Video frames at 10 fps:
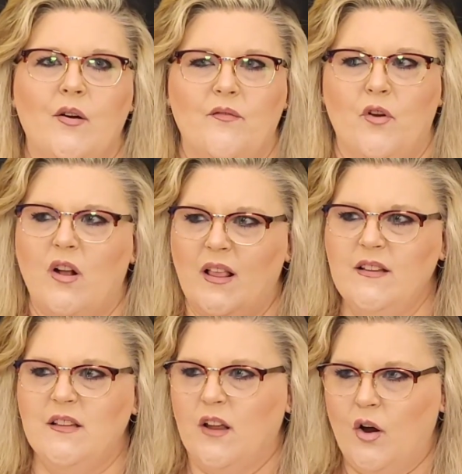If you're
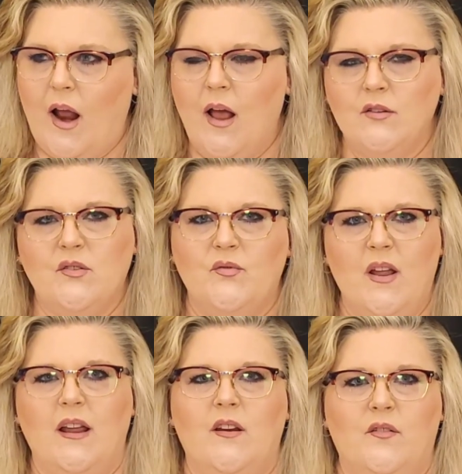cleansing your house of
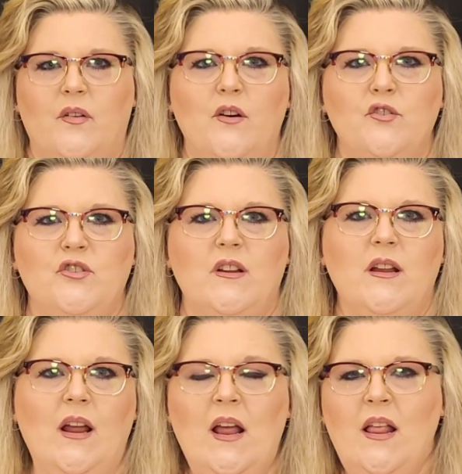negative energy,